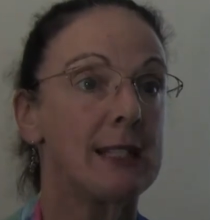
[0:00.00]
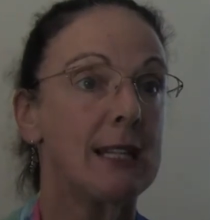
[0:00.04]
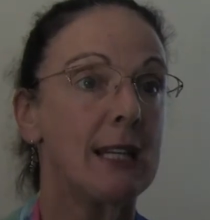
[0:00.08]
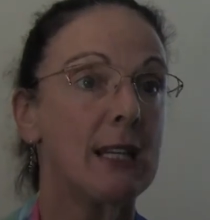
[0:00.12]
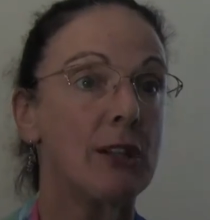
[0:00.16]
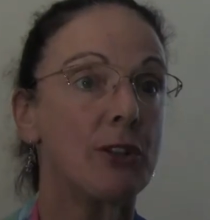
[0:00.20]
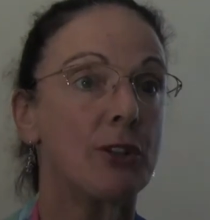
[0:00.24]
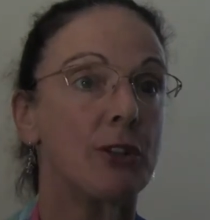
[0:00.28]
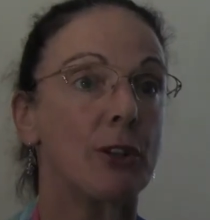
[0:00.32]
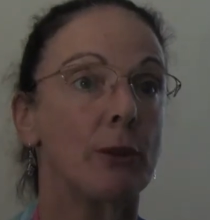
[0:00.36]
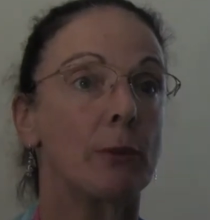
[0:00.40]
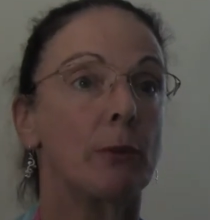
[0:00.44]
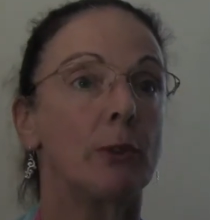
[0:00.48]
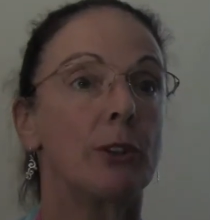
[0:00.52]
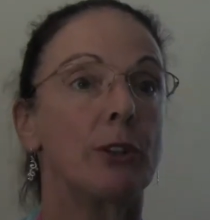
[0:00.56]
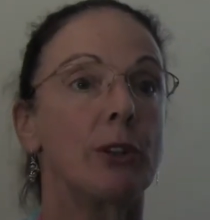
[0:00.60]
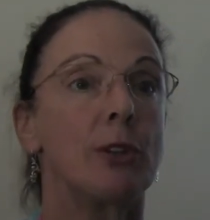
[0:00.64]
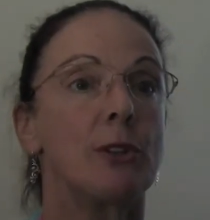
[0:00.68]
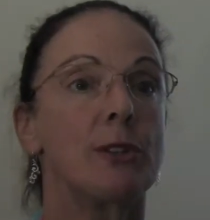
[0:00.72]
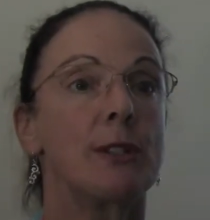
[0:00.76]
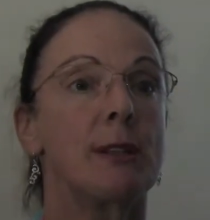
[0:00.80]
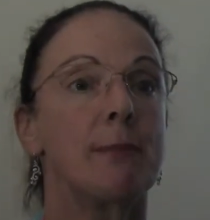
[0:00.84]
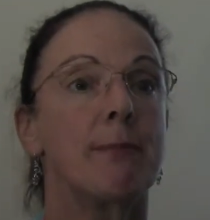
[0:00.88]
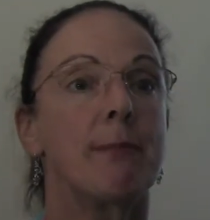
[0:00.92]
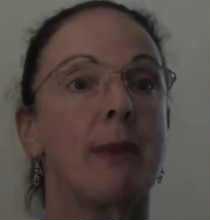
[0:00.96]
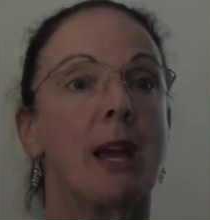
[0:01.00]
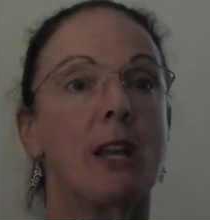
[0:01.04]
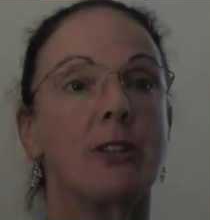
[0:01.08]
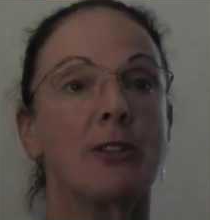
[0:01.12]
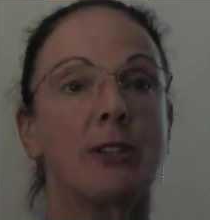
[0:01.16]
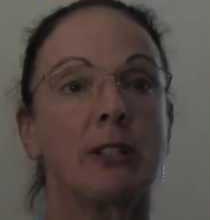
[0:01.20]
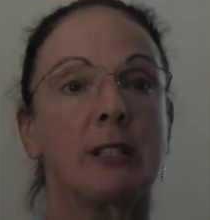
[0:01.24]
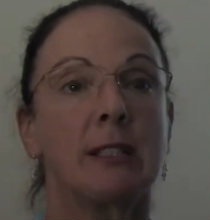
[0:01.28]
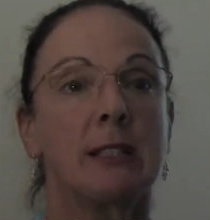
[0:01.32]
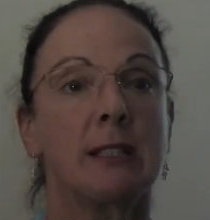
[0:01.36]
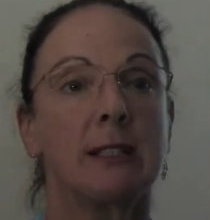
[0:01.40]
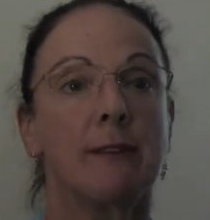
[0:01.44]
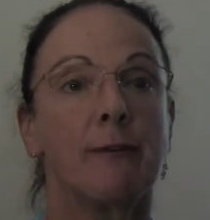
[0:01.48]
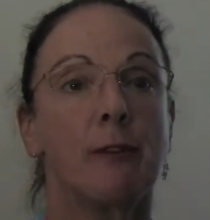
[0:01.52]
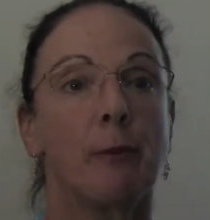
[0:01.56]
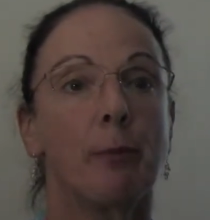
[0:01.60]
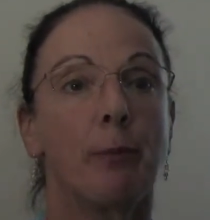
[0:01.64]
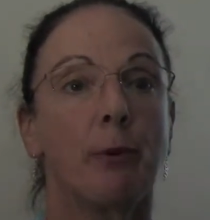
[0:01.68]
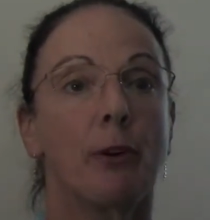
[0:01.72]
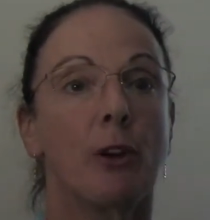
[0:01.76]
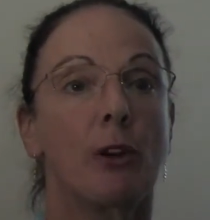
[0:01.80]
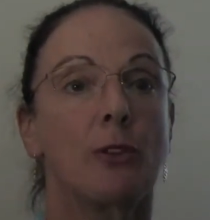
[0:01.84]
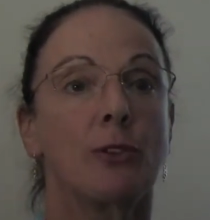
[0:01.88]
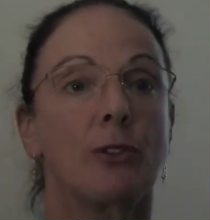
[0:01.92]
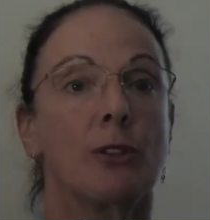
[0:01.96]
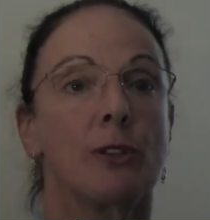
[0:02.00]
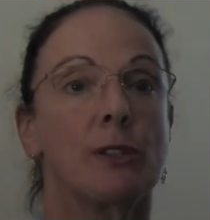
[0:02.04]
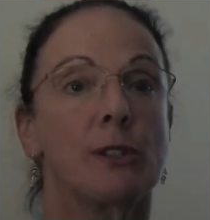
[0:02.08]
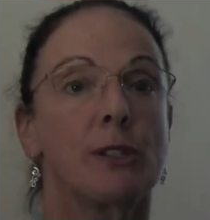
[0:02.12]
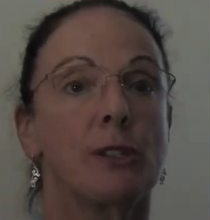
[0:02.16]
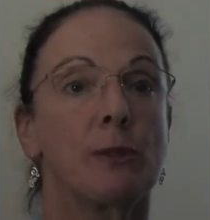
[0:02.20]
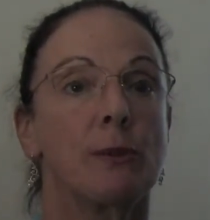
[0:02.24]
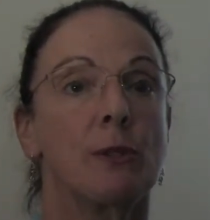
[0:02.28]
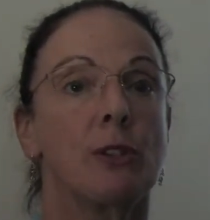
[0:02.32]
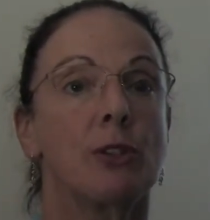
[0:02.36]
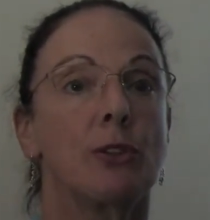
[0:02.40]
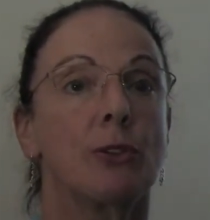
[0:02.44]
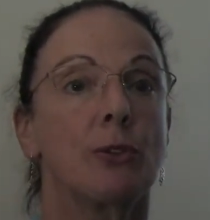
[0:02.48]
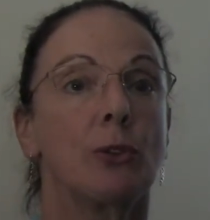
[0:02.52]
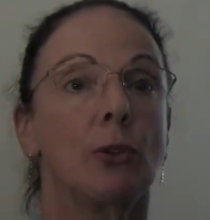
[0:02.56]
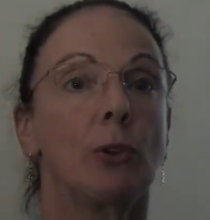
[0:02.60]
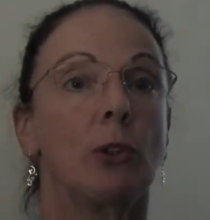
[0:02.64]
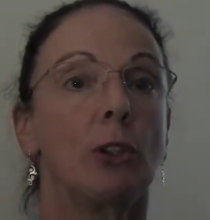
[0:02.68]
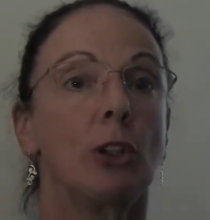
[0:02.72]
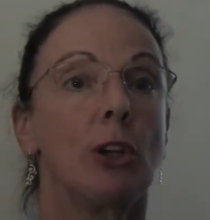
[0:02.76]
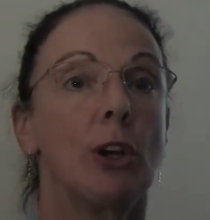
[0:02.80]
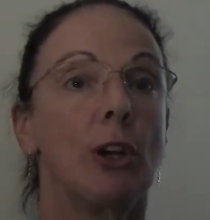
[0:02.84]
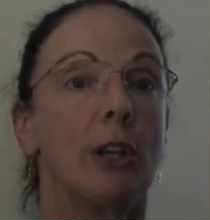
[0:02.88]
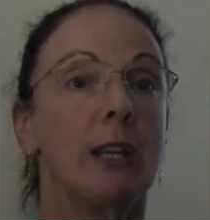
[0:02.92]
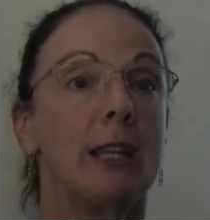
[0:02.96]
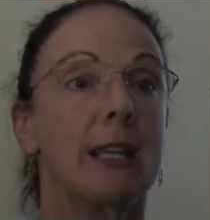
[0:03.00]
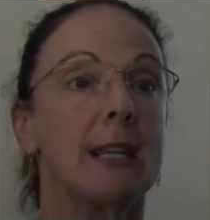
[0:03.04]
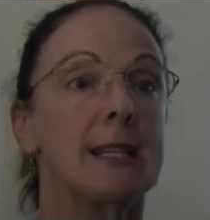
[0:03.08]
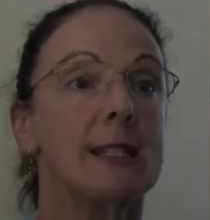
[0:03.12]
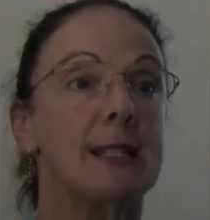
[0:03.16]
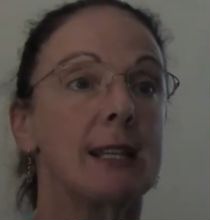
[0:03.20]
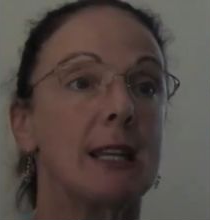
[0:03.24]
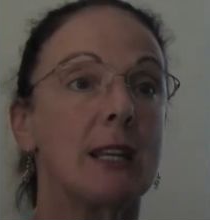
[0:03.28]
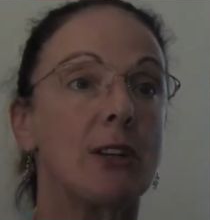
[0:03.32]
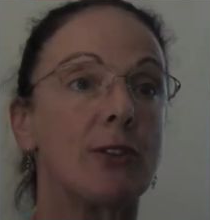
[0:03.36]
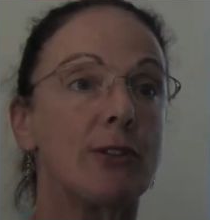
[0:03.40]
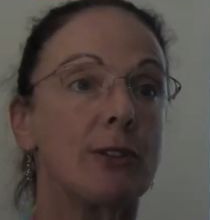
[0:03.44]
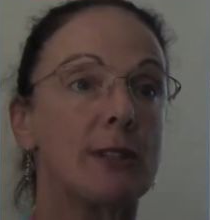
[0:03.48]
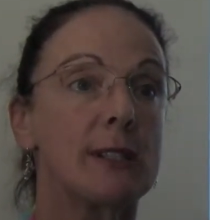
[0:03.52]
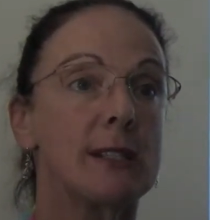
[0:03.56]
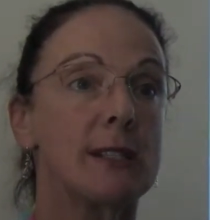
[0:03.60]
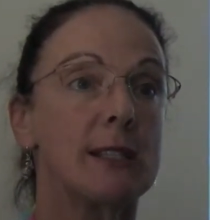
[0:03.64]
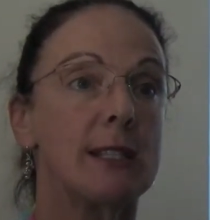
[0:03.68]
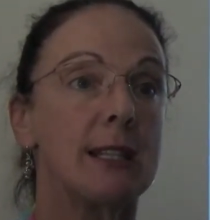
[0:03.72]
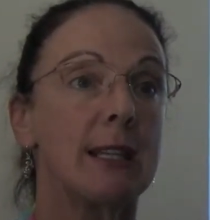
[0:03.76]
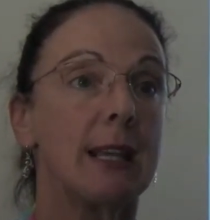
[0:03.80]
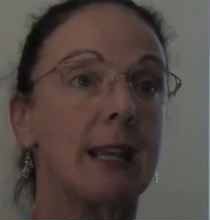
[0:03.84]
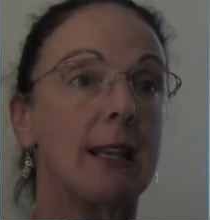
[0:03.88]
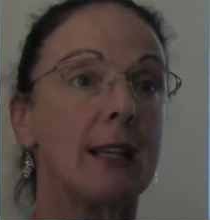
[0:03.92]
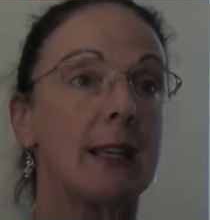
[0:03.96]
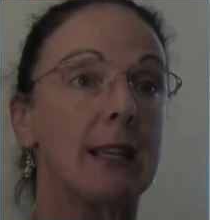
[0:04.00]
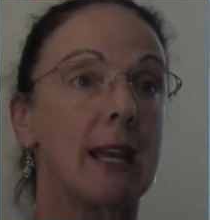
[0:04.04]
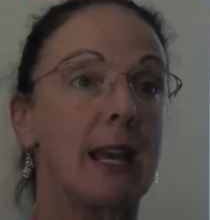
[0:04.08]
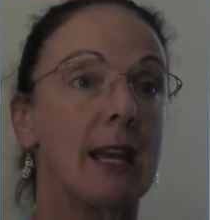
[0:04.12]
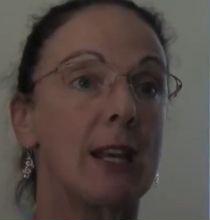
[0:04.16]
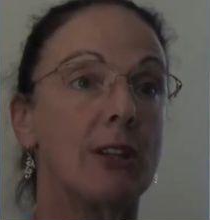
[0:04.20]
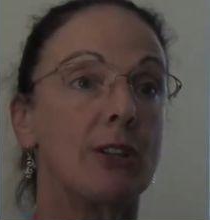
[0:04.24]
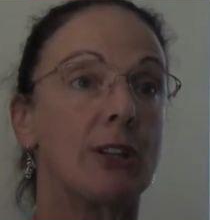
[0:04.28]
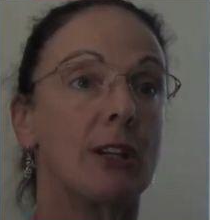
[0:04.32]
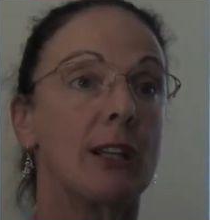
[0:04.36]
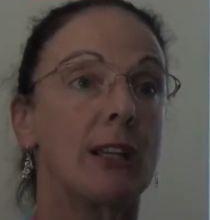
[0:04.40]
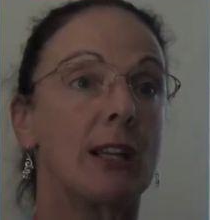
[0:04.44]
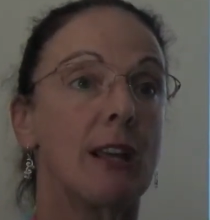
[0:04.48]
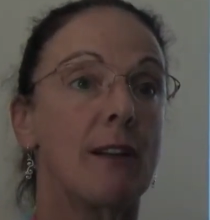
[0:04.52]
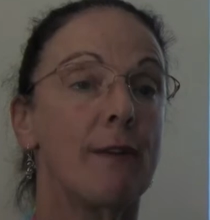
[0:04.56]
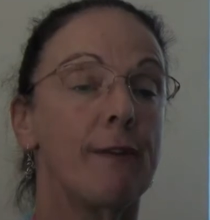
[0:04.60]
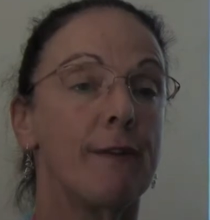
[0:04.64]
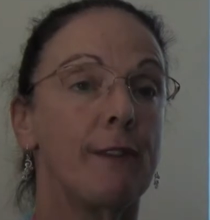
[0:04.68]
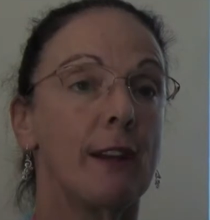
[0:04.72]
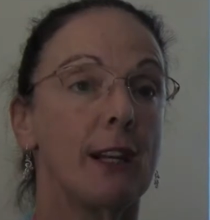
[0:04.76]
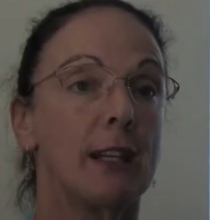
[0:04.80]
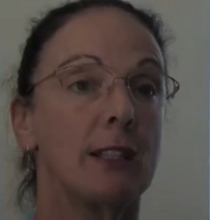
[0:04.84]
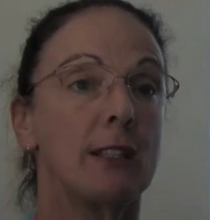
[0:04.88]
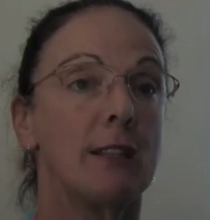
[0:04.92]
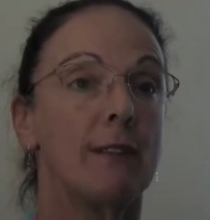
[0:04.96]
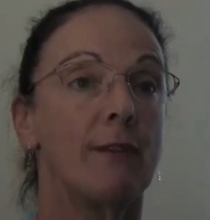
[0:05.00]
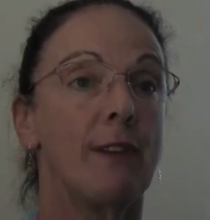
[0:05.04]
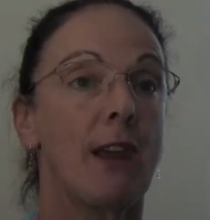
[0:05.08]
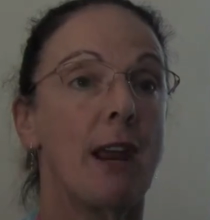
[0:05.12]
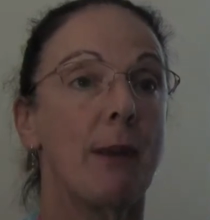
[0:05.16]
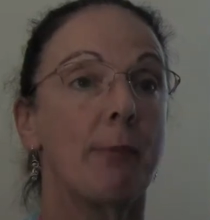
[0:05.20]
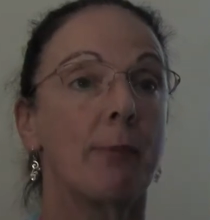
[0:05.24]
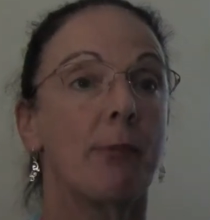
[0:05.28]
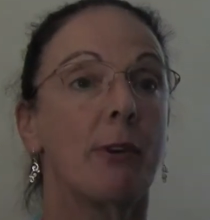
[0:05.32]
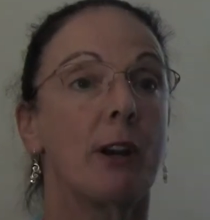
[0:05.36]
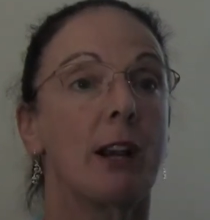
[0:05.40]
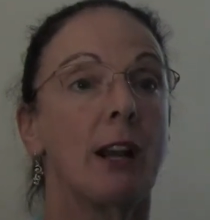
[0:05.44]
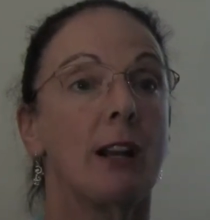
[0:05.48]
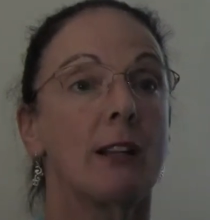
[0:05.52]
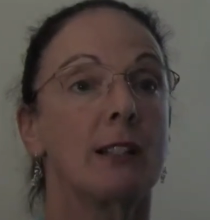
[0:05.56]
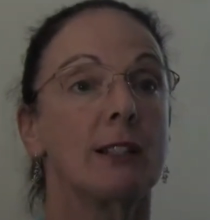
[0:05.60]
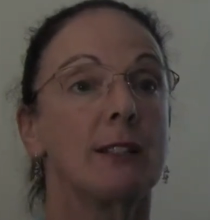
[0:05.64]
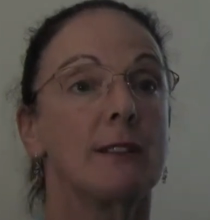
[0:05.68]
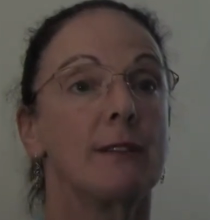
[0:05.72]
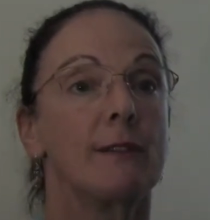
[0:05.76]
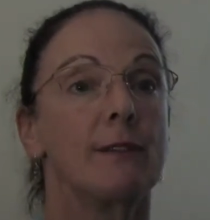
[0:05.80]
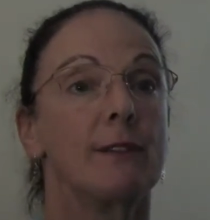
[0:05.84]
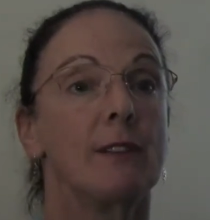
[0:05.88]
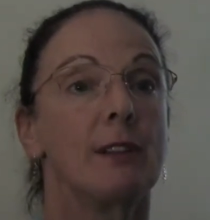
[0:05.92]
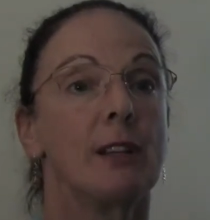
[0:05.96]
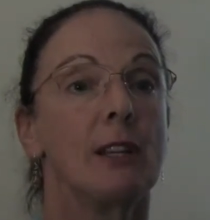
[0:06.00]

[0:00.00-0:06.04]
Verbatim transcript: teacher will use imaginative approaches to ensure learning is interesting, engaging, effective and productive.